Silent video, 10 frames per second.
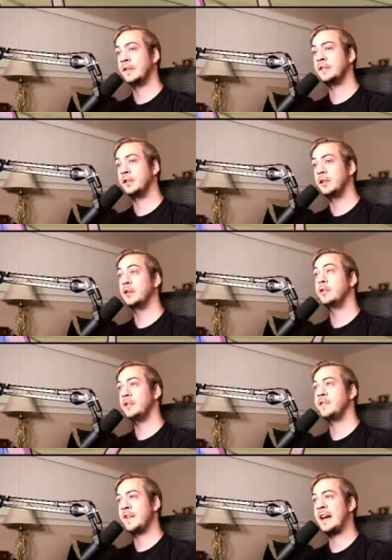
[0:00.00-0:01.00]
is
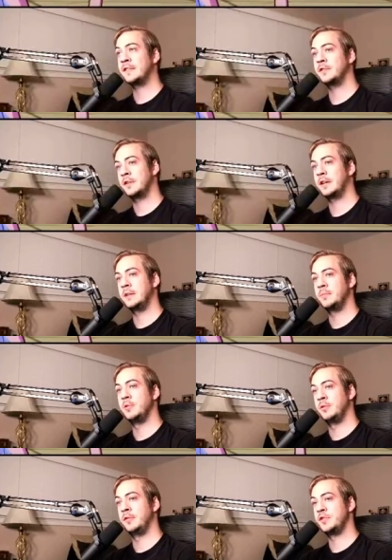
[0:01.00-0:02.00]
literally faster than Kid
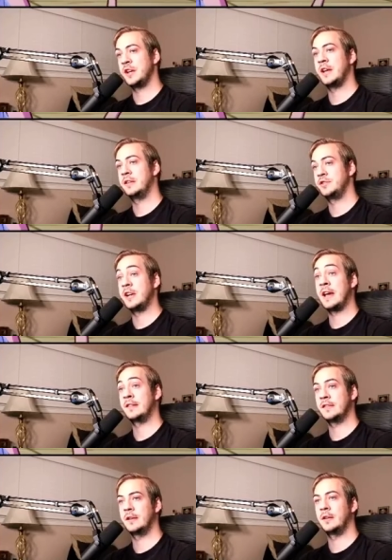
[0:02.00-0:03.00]
Buu's J
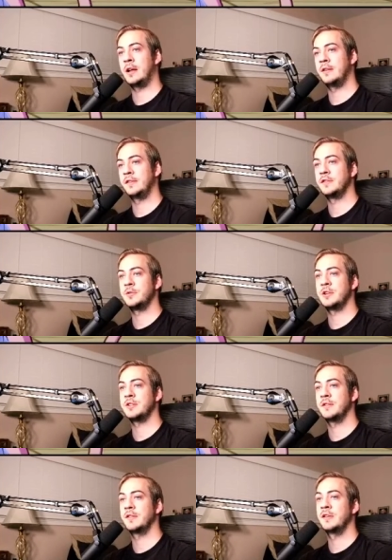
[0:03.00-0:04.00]
JS in a lot of these
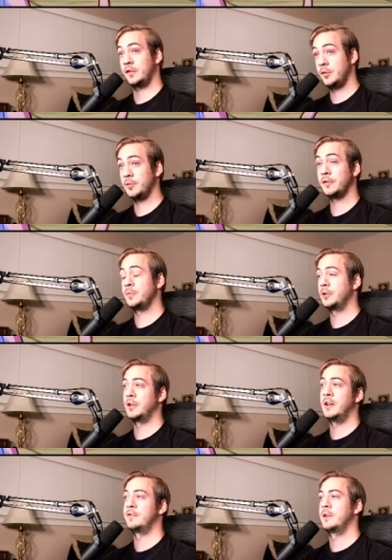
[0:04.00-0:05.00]
situations. Super, super
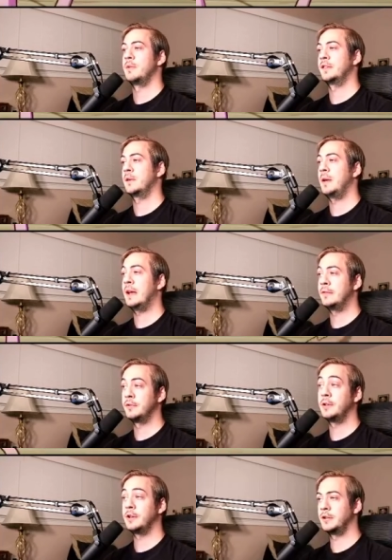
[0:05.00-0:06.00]
good left-right mix-up and
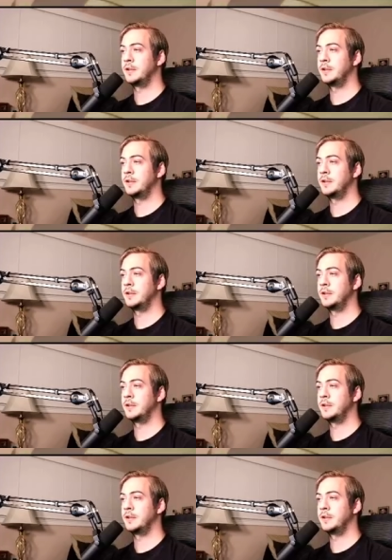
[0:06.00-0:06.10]
really good